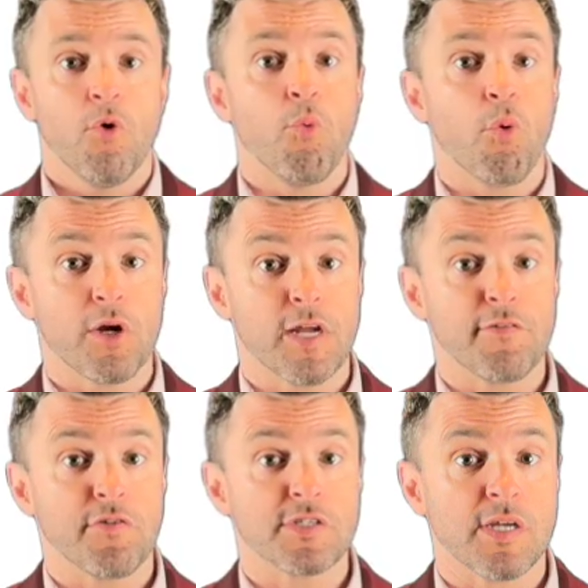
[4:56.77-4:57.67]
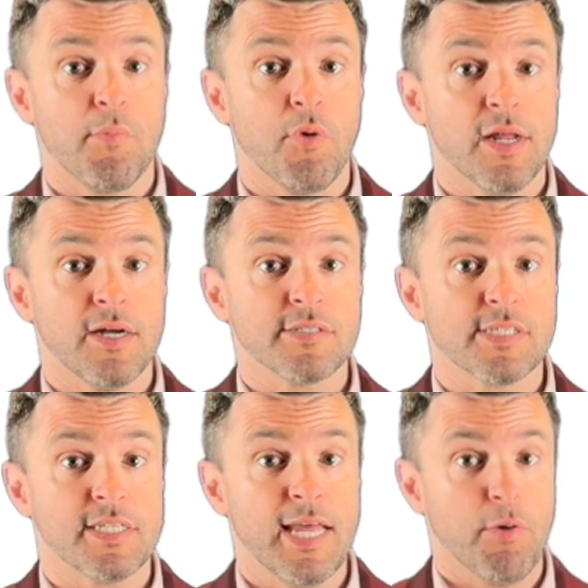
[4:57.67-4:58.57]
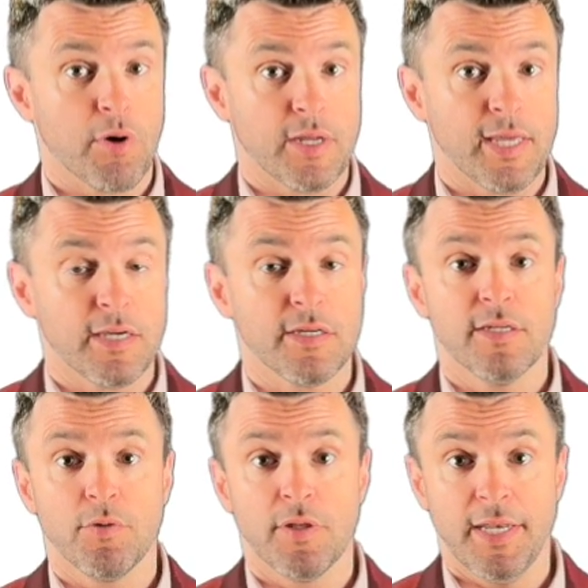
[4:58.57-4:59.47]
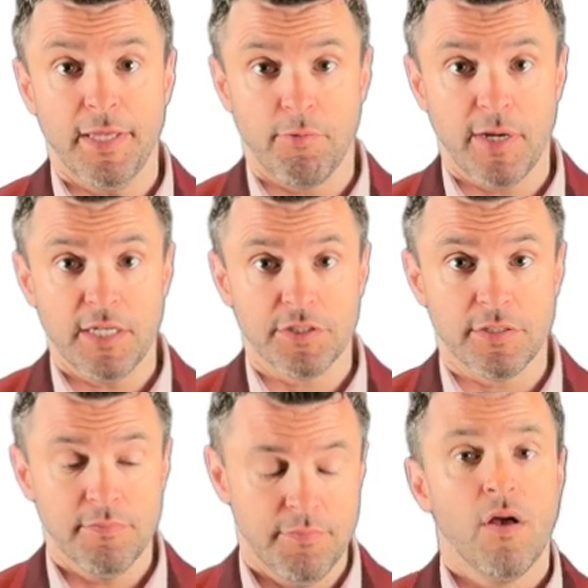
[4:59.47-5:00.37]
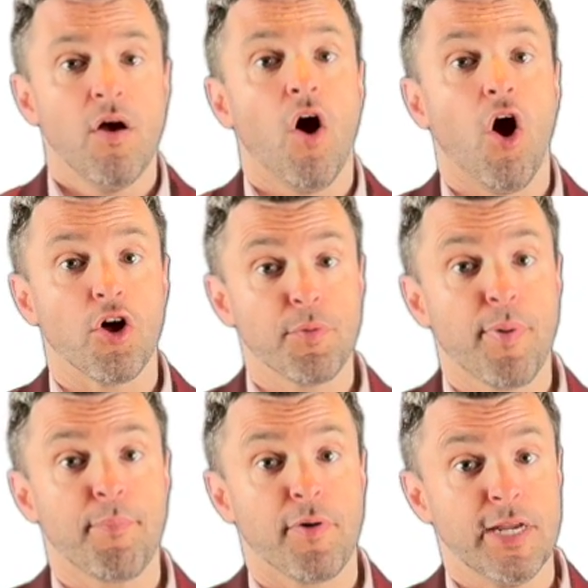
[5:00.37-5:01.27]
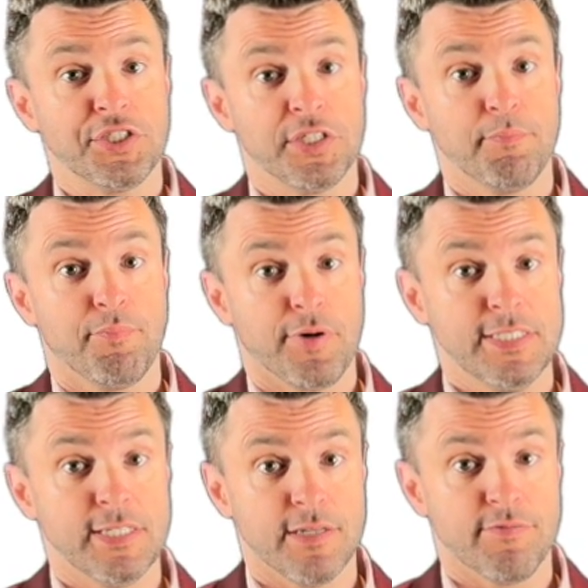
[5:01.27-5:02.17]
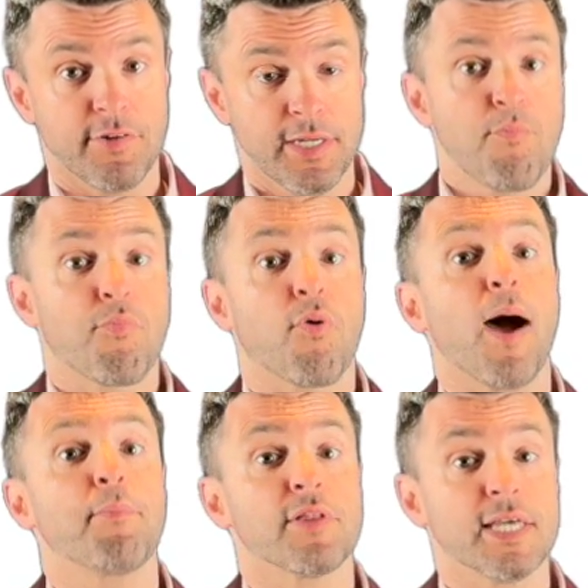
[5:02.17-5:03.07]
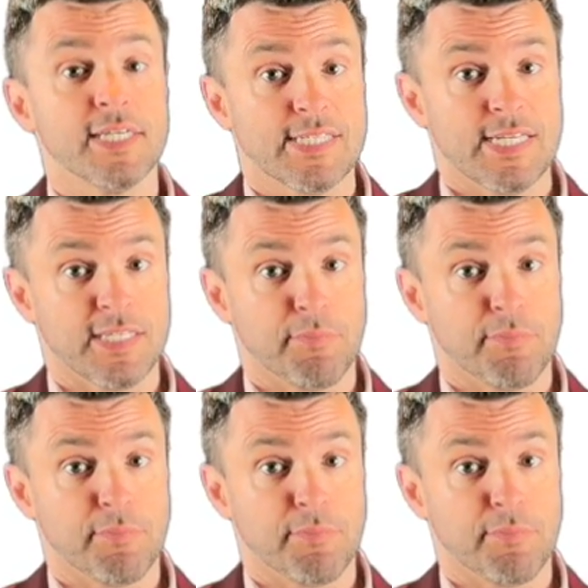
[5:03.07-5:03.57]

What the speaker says: working for someone else and networking in iteration, all your preparation in pre-delivery, properly assessing